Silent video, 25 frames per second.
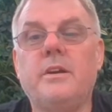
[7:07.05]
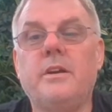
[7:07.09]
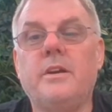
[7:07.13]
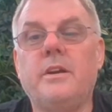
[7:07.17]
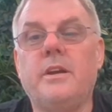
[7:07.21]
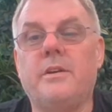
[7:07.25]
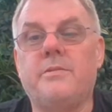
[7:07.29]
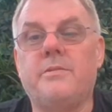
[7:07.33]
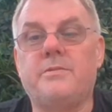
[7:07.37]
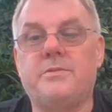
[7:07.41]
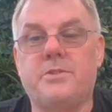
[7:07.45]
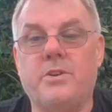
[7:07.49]

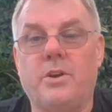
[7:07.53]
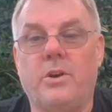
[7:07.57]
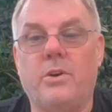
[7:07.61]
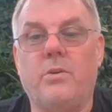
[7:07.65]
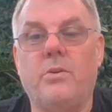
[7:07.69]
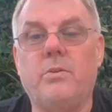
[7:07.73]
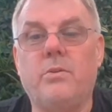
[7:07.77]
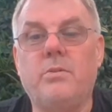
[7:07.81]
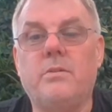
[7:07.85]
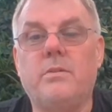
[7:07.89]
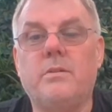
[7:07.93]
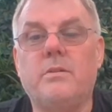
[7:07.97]
If
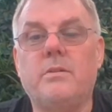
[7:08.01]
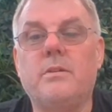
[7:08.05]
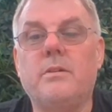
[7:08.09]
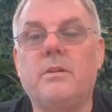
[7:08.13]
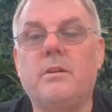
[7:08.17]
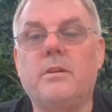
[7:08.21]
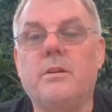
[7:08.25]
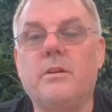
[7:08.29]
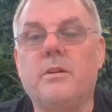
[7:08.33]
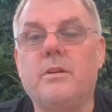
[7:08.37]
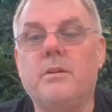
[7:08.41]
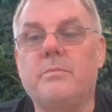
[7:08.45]
so,
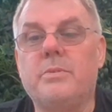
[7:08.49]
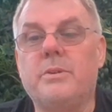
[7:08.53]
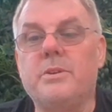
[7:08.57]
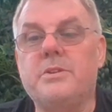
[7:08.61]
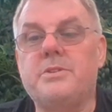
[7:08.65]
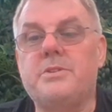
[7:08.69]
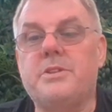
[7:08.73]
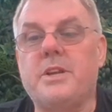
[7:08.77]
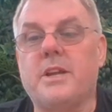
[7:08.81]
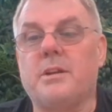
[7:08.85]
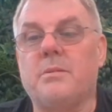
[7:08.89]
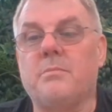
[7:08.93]
please
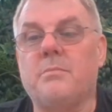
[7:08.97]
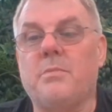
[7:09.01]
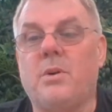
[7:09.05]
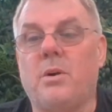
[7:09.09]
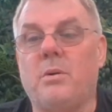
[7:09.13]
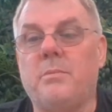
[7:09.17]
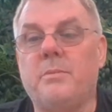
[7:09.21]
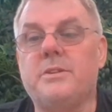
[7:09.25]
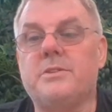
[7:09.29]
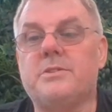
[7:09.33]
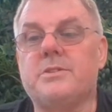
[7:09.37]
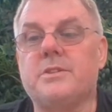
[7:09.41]
take a moment